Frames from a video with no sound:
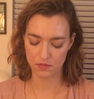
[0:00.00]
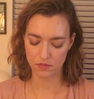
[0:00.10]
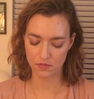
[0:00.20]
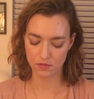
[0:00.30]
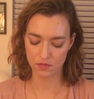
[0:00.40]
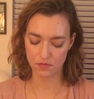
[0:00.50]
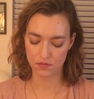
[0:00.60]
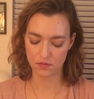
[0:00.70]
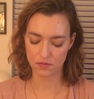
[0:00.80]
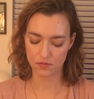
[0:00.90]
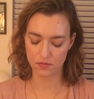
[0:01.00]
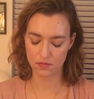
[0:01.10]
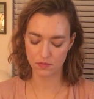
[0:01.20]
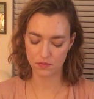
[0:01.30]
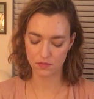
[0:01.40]

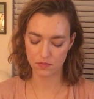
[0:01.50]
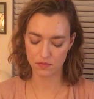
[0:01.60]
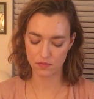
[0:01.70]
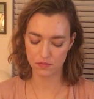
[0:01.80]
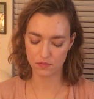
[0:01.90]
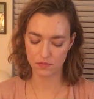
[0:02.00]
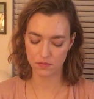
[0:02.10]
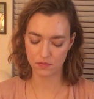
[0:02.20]
No one is speaking in this clip.